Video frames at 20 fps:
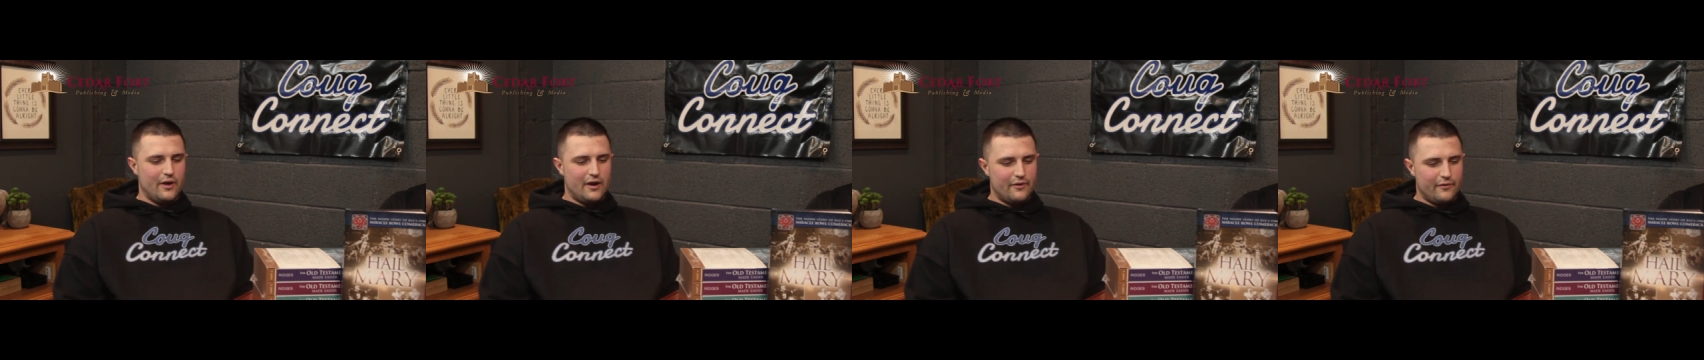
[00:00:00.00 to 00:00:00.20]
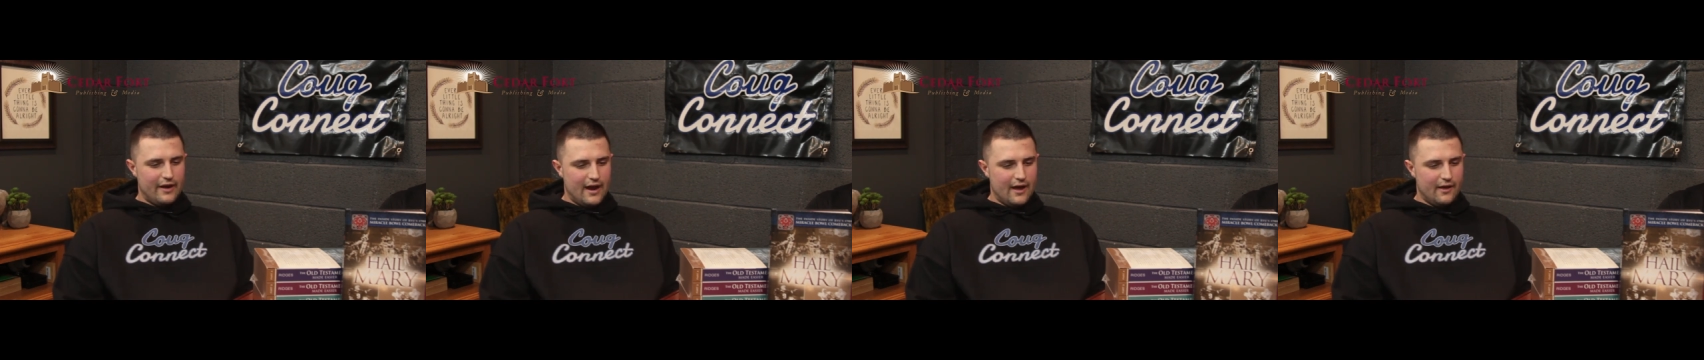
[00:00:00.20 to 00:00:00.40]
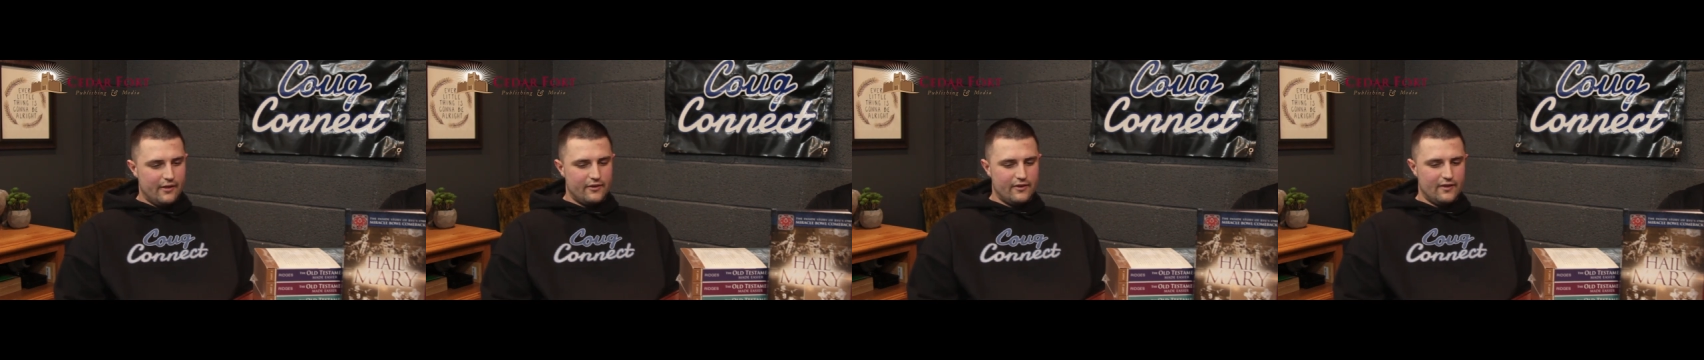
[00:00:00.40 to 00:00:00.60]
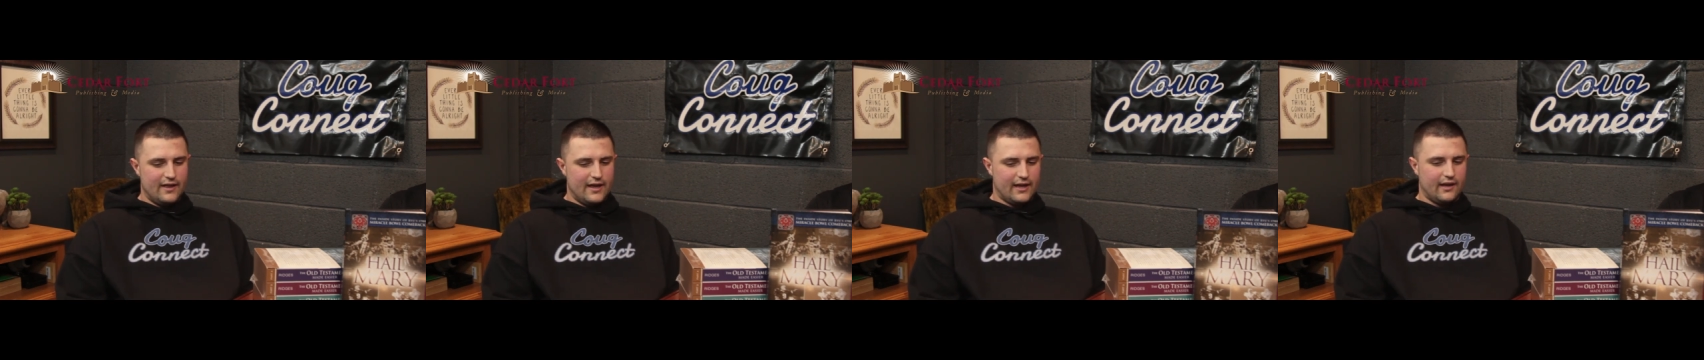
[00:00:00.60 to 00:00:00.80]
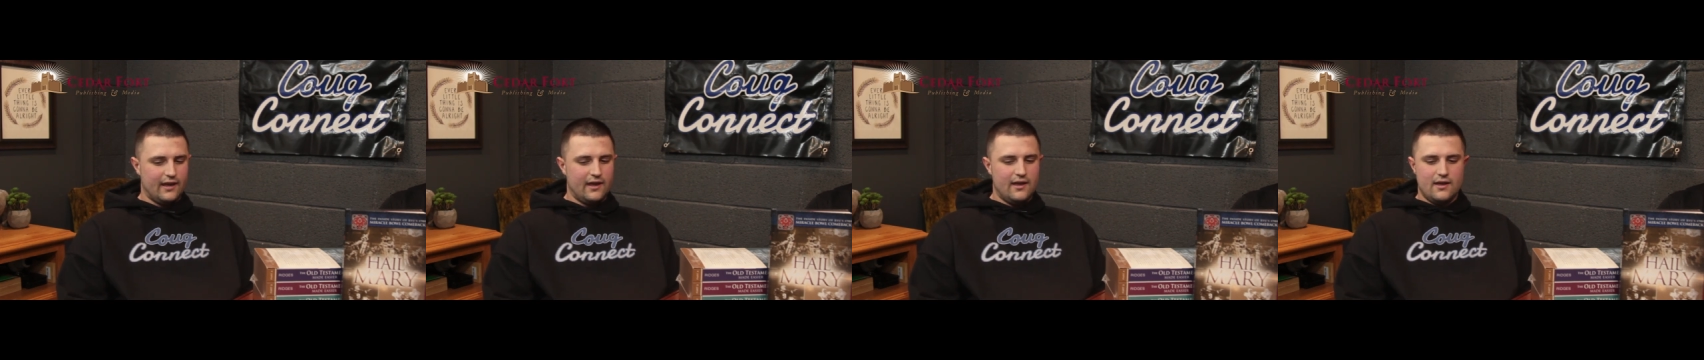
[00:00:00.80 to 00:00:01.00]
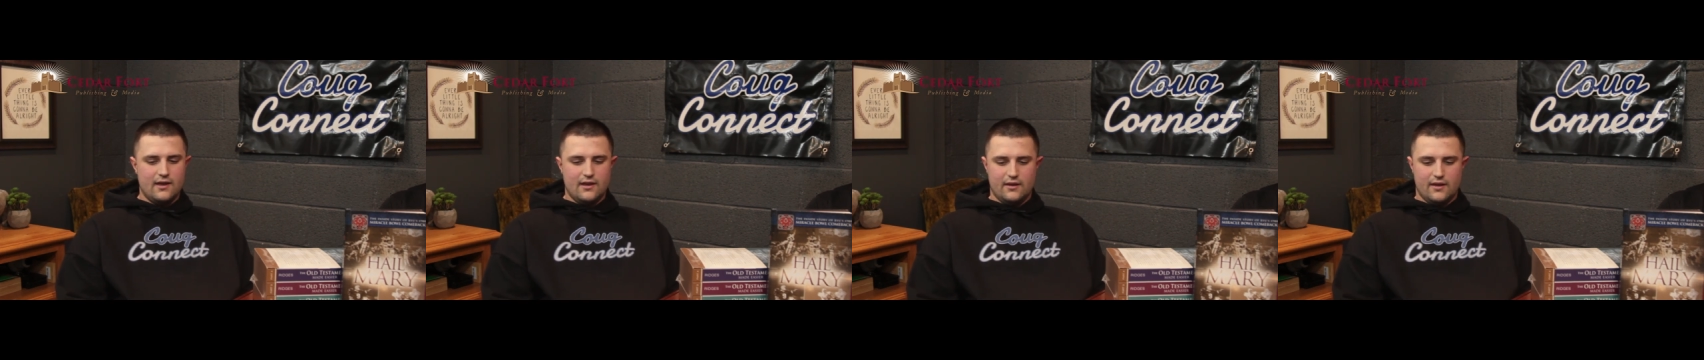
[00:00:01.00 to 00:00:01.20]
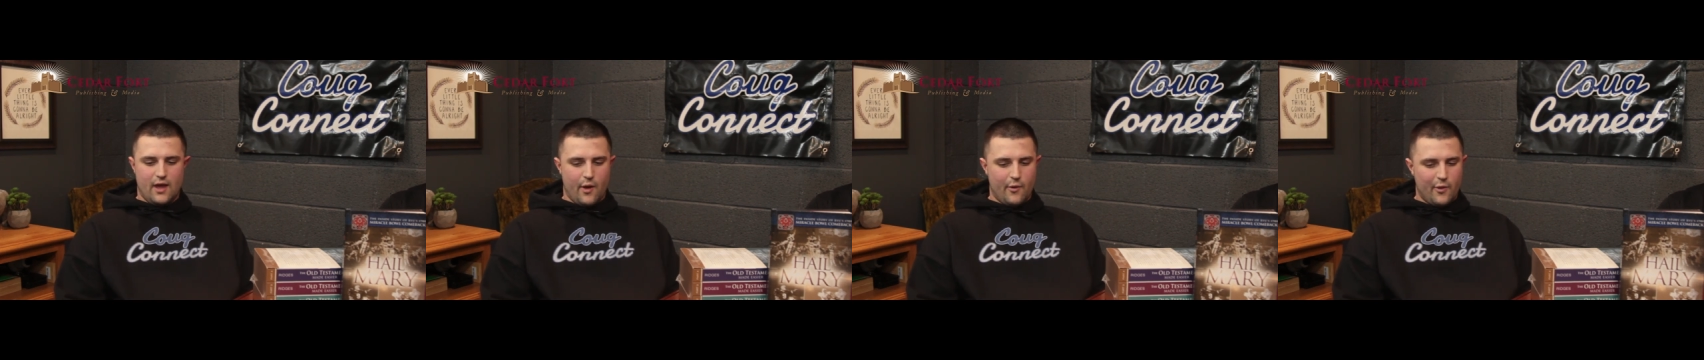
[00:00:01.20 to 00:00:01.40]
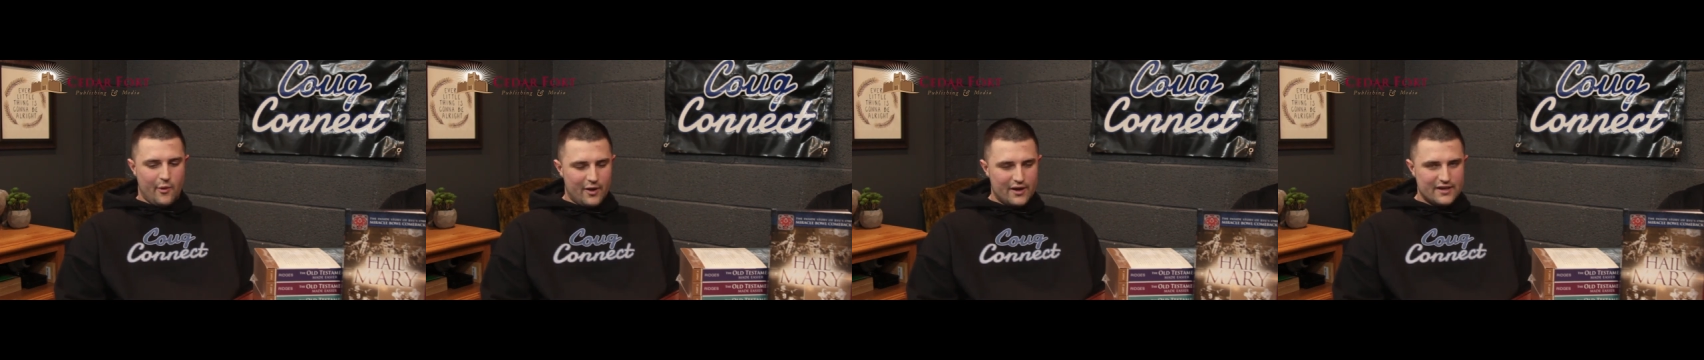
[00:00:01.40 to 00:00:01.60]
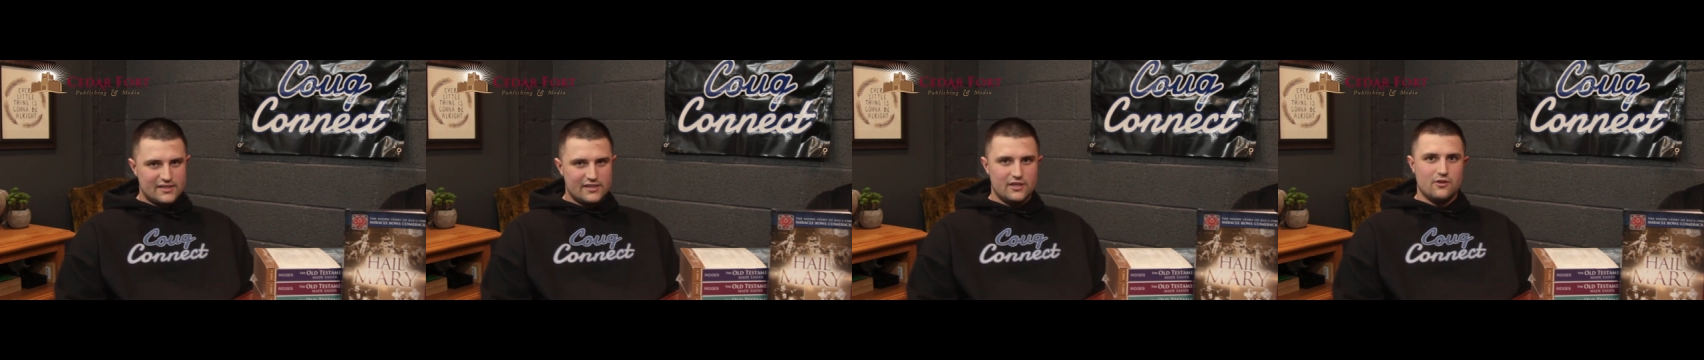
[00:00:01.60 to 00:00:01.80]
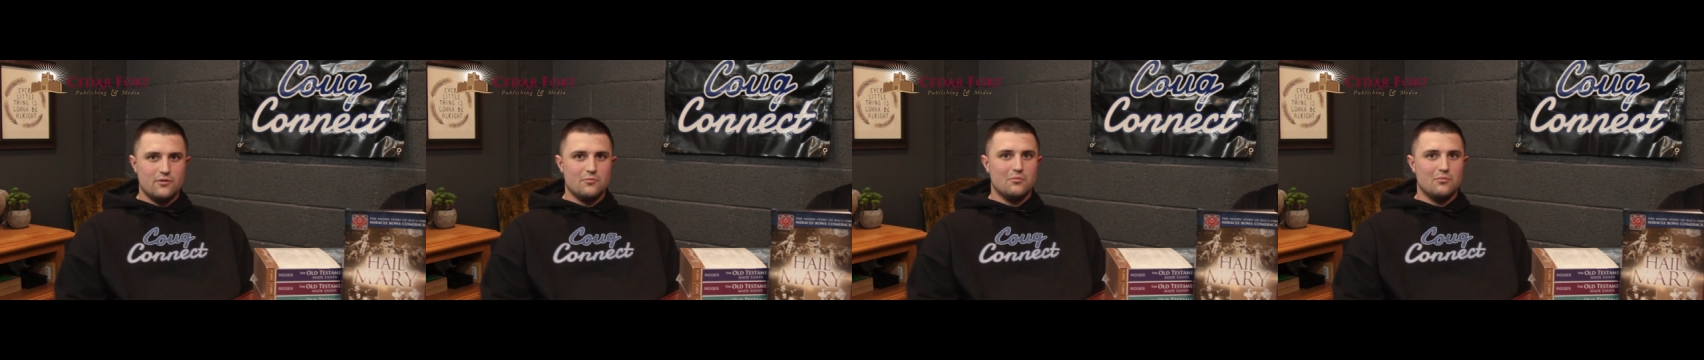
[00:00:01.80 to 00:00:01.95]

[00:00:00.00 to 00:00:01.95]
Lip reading: They watched me run around. They were like, yeah,